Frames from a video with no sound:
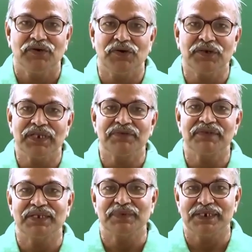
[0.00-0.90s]
All
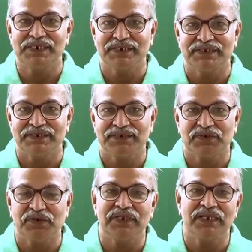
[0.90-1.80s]
our equations,
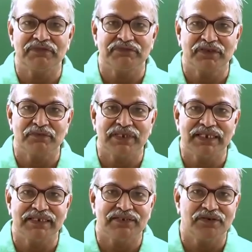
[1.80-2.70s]
all our
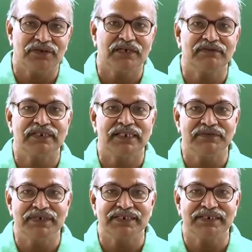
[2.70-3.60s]
formulae, all our
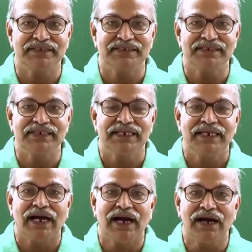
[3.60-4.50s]
derivations
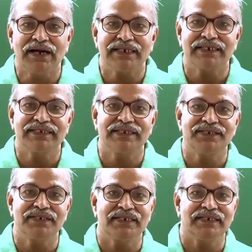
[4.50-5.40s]
are
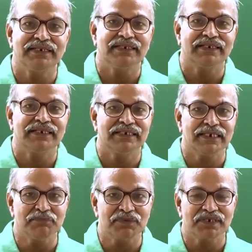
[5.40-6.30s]
essentially an
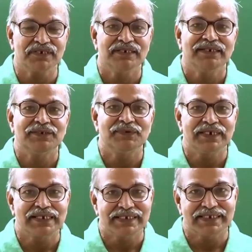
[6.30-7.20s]
attempt to
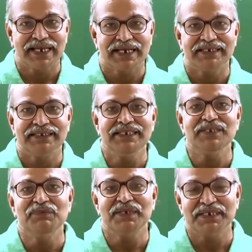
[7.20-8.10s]
understand
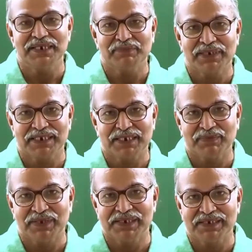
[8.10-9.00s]
these basic
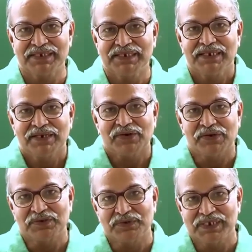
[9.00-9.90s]
principles
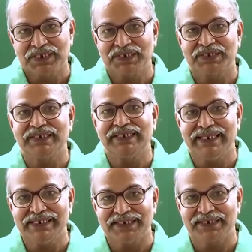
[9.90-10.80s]
on which
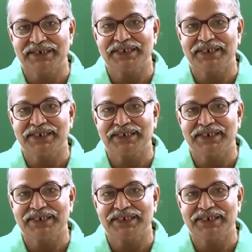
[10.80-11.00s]
nature